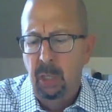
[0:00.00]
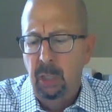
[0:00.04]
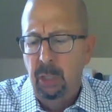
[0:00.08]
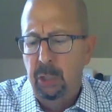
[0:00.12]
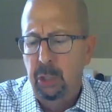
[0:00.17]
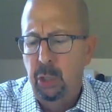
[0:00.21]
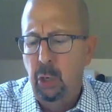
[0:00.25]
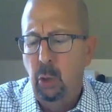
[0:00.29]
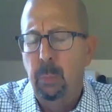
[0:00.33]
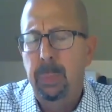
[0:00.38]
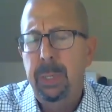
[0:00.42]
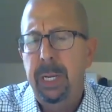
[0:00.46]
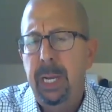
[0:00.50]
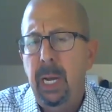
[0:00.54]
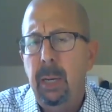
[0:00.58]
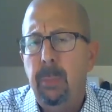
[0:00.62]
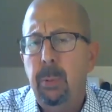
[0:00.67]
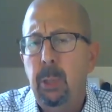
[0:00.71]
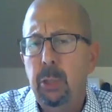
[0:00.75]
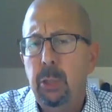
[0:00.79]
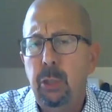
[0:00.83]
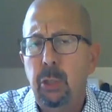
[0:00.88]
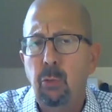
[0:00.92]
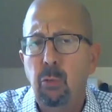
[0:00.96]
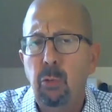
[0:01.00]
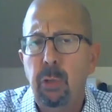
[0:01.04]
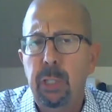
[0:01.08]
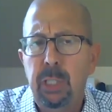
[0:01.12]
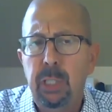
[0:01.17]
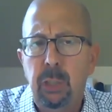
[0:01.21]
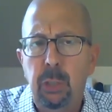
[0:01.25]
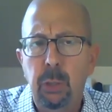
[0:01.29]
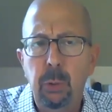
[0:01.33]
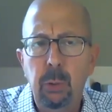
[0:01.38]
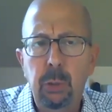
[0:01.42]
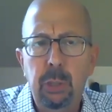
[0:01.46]
you'll be able to
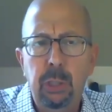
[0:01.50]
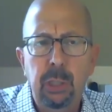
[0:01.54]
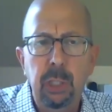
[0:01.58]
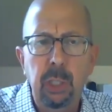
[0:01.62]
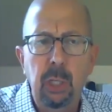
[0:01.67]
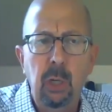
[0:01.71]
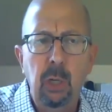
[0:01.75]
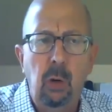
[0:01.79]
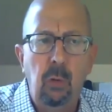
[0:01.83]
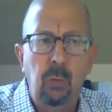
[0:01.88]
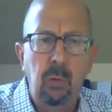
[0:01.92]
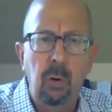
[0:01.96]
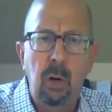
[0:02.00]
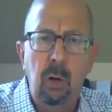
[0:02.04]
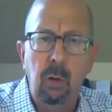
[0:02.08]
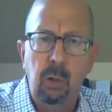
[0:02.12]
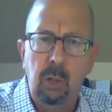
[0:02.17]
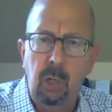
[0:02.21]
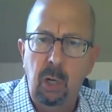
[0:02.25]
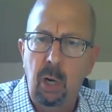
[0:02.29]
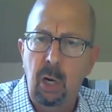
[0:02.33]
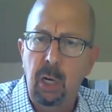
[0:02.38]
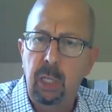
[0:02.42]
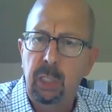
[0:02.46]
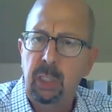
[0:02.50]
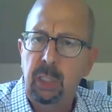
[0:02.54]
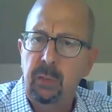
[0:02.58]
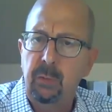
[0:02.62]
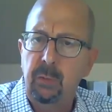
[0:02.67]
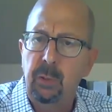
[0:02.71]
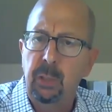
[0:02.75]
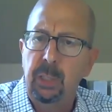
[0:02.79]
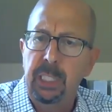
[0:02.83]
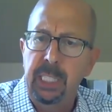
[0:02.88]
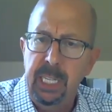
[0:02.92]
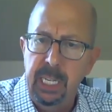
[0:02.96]
reduce the overall cost
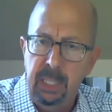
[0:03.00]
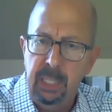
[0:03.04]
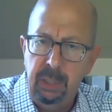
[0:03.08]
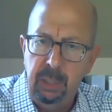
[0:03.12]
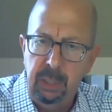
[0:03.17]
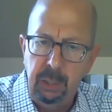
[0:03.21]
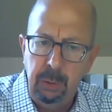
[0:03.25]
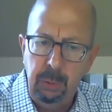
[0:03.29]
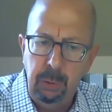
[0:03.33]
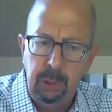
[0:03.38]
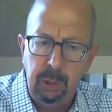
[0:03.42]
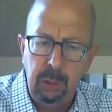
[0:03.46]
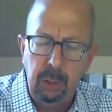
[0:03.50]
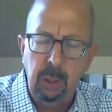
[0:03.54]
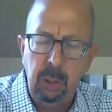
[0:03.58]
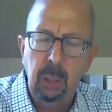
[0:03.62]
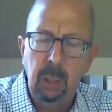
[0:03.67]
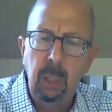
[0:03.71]
for the end user,